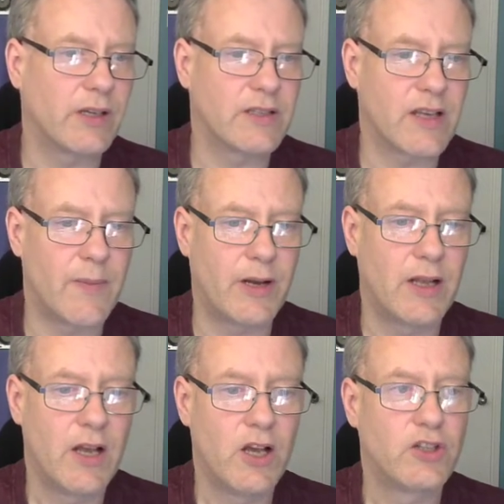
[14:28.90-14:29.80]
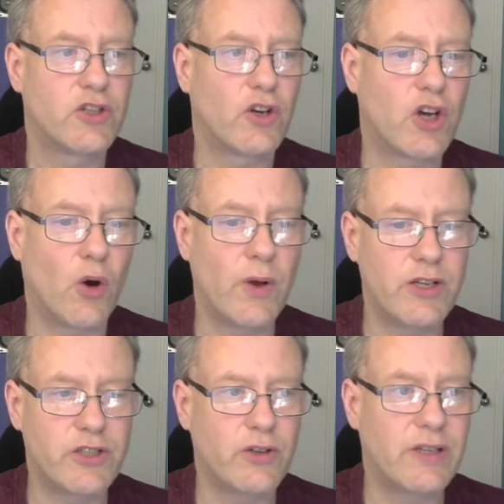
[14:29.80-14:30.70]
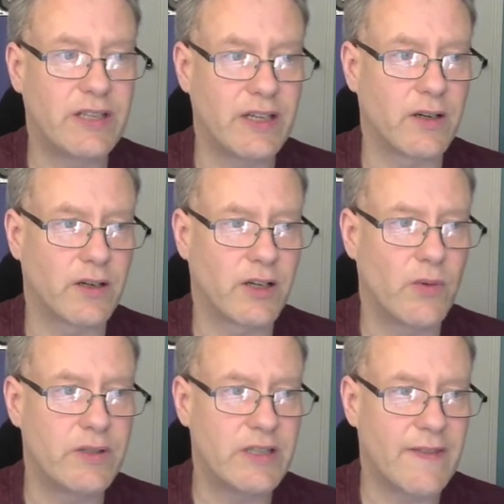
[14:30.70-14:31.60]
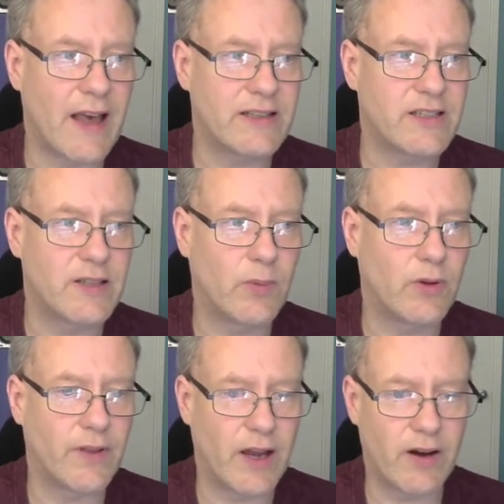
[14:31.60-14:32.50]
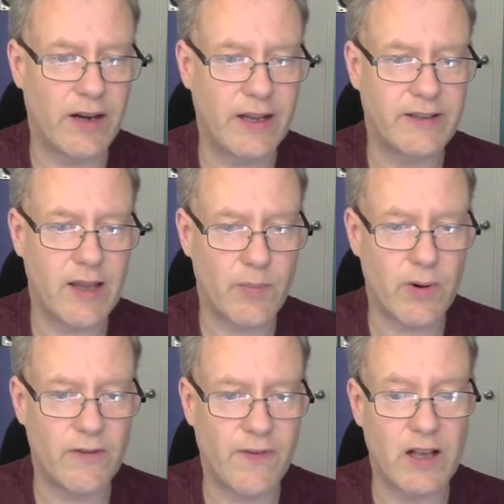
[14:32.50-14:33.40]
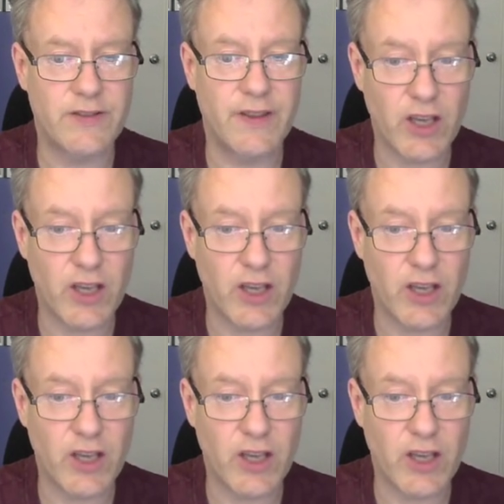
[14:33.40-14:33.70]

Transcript: an assignment. So go into here, go into that symbol there and hit temporary files and then